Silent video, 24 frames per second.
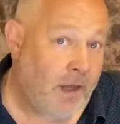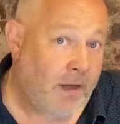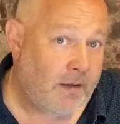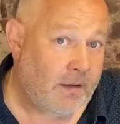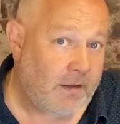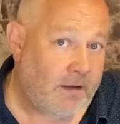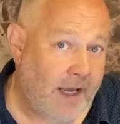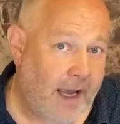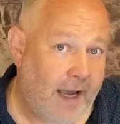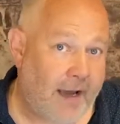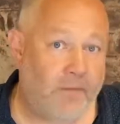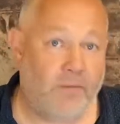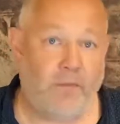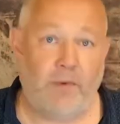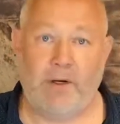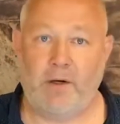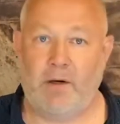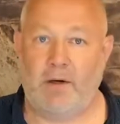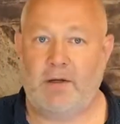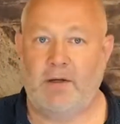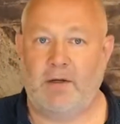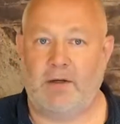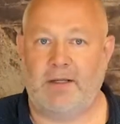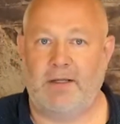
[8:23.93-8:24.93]
Yeah, we
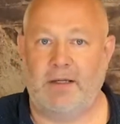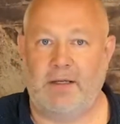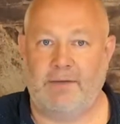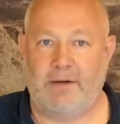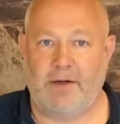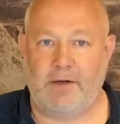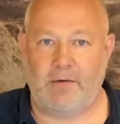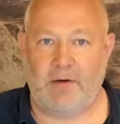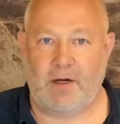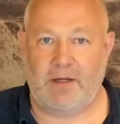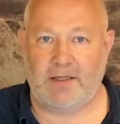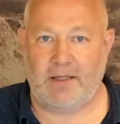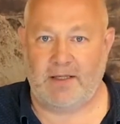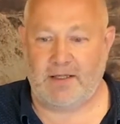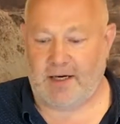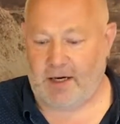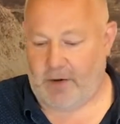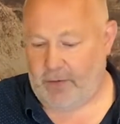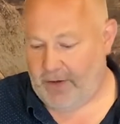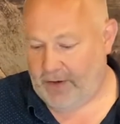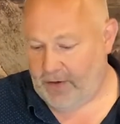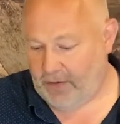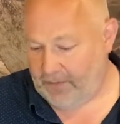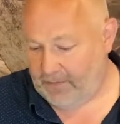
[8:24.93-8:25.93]
got a cost of living crisis
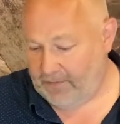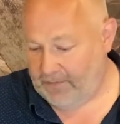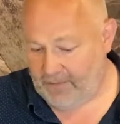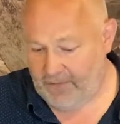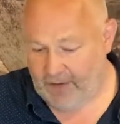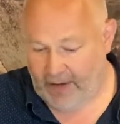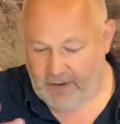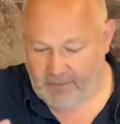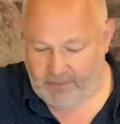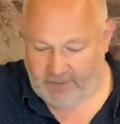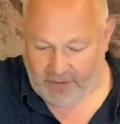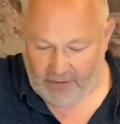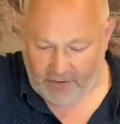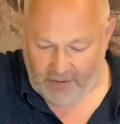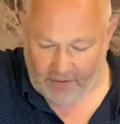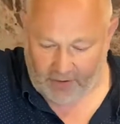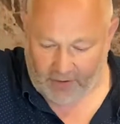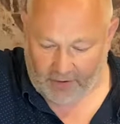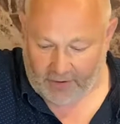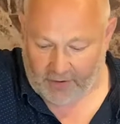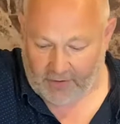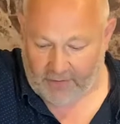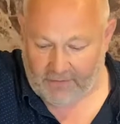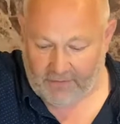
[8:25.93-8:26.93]
going on, but
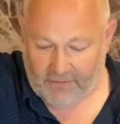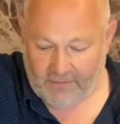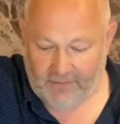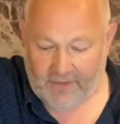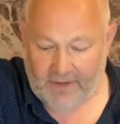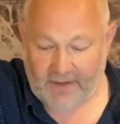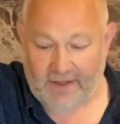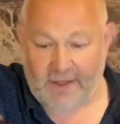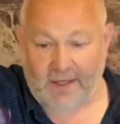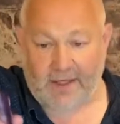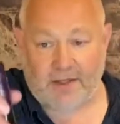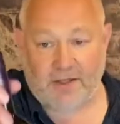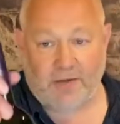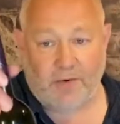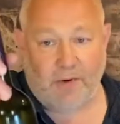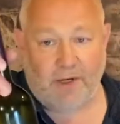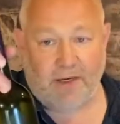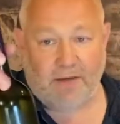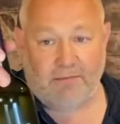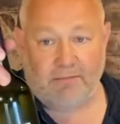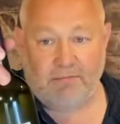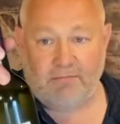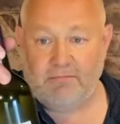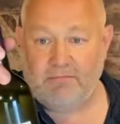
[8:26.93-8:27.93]
look,
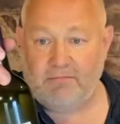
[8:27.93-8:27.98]
£6.